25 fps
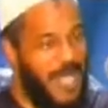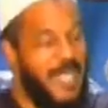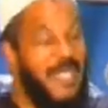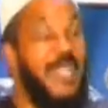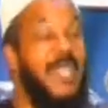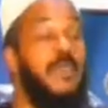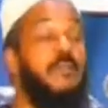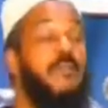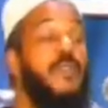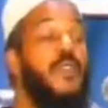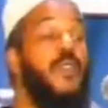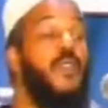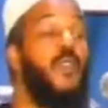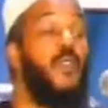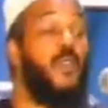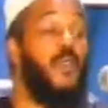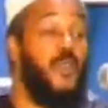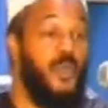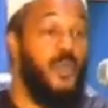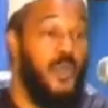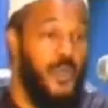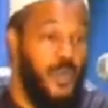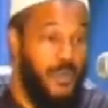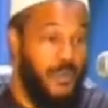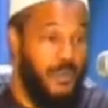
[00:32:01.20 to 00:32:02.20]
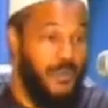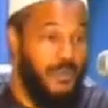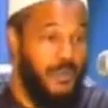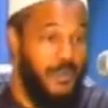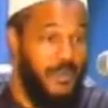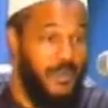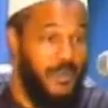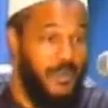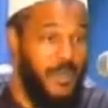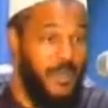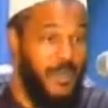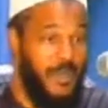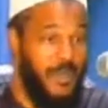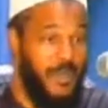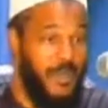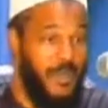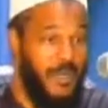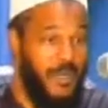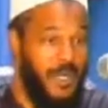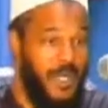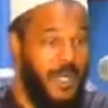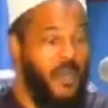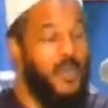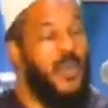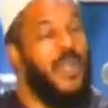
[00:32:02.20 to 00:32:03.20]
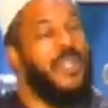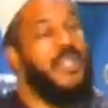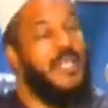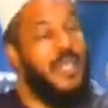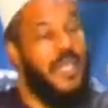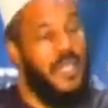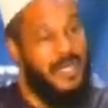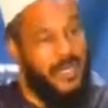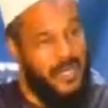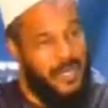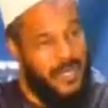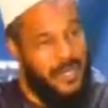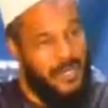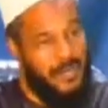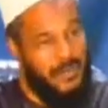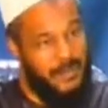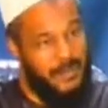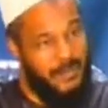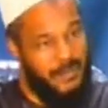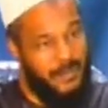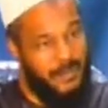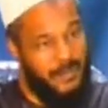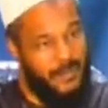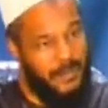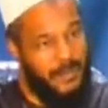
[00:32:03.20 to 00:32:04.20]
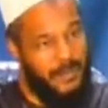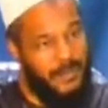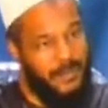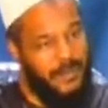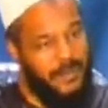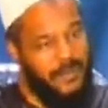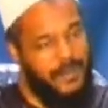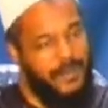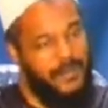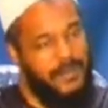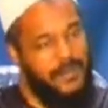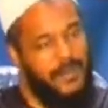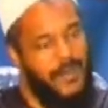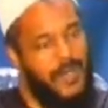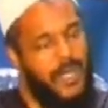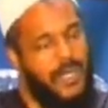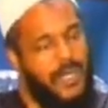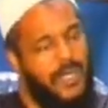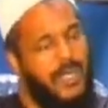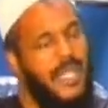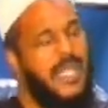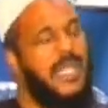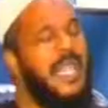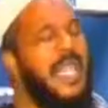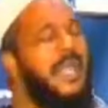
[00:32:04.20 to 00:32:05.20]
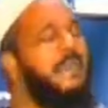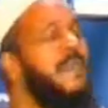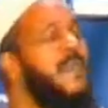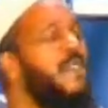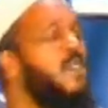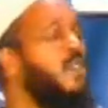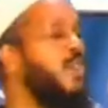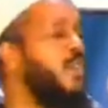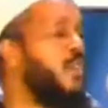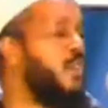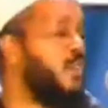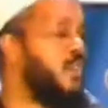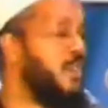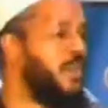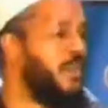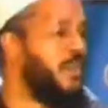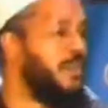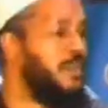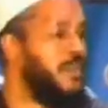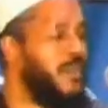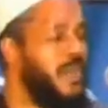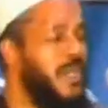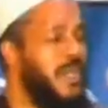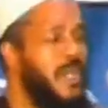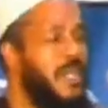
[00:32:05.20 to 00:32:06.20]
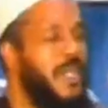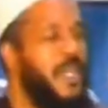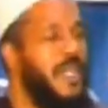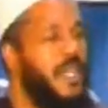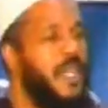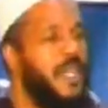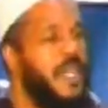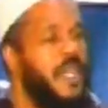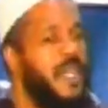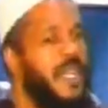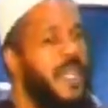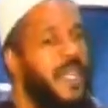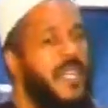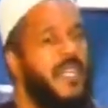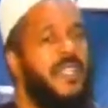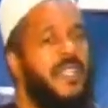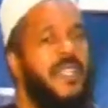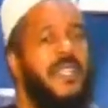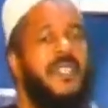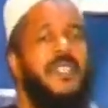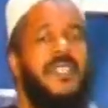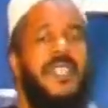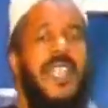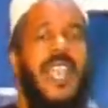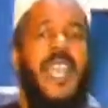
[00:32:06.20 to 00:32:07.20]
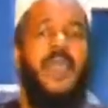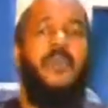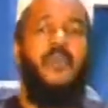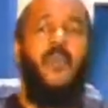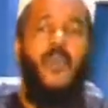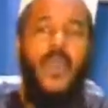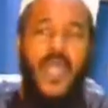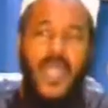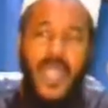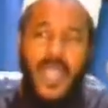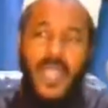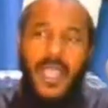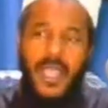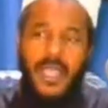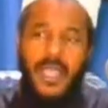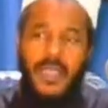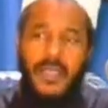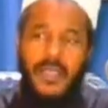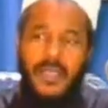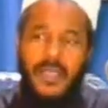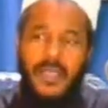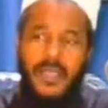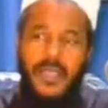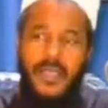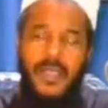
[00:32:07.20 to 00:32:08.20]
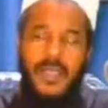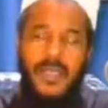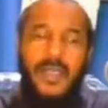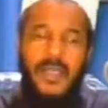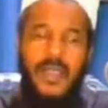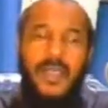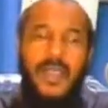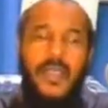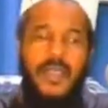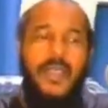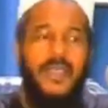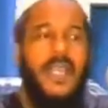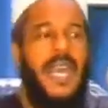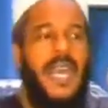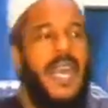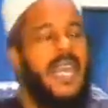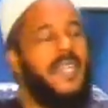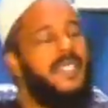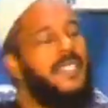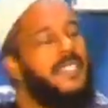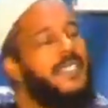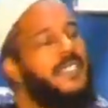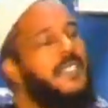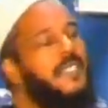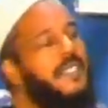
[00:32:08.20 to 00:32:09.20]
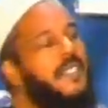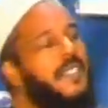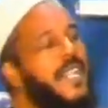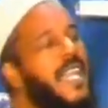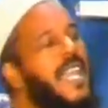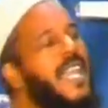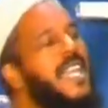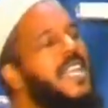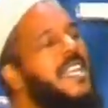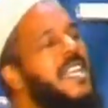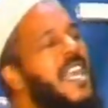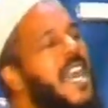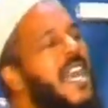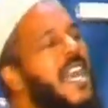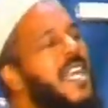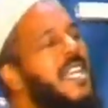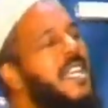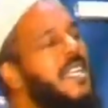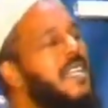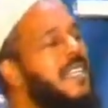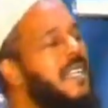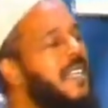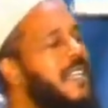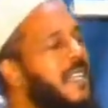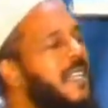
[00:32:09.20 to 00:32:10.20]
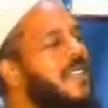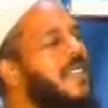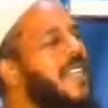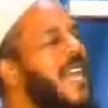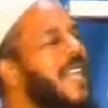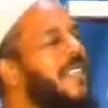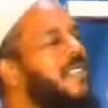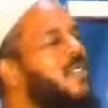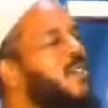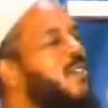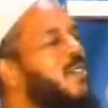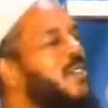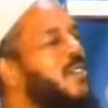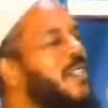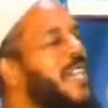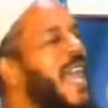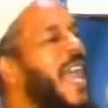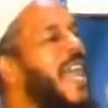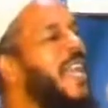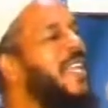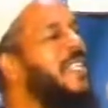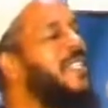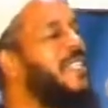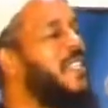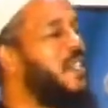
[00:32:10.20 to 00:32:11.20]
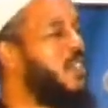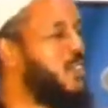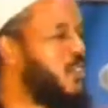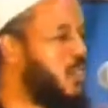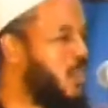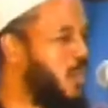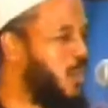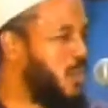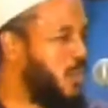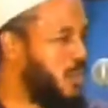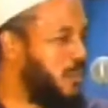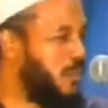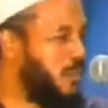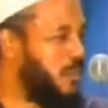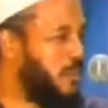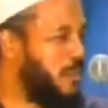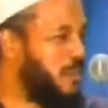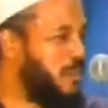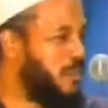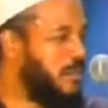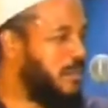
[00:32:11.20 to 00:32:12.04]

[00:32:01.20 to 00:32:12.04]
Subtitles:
that they be known. In what sense? That they be known in the same way that a nun in that society is known.